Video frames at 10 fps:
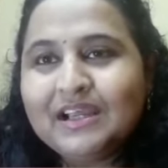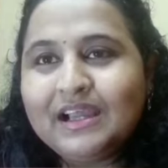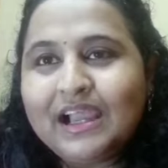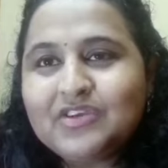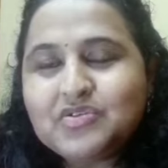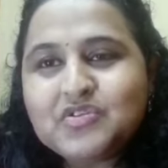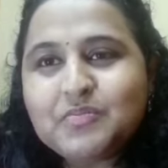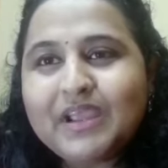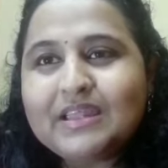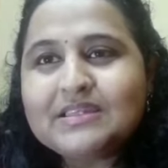I used to
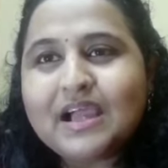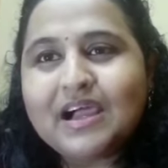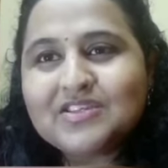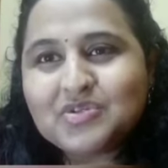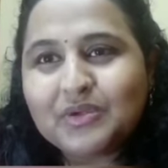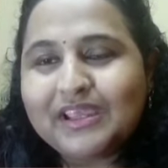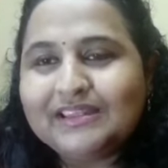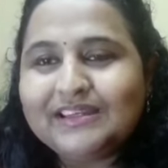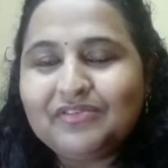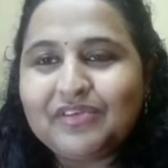spend hours
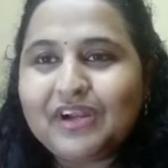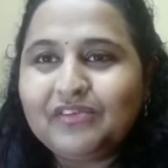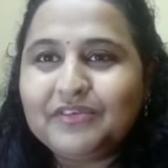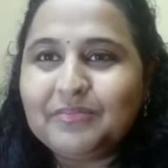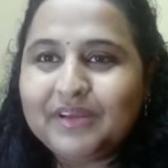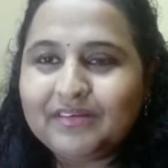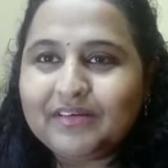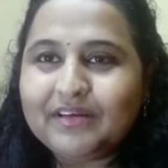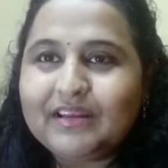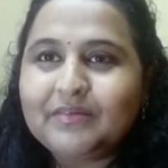together in front of the
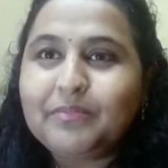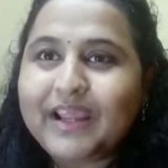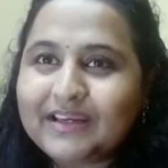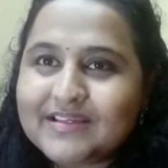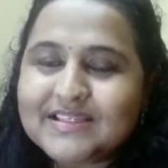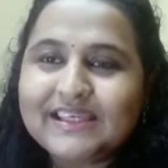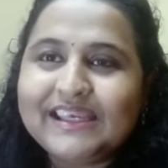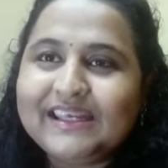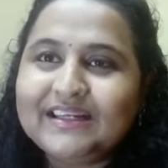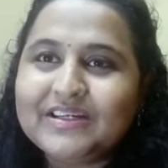mirror practicing
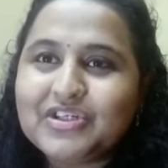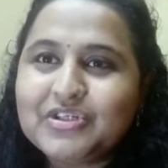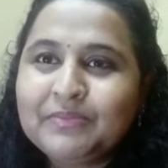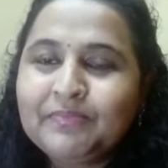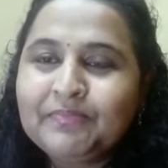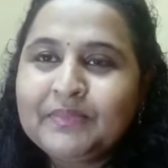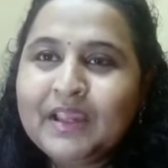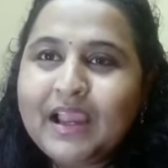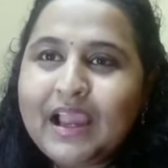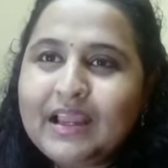English,
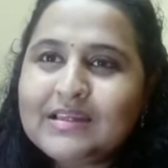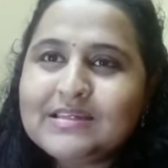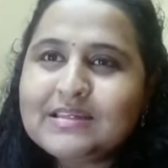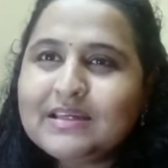and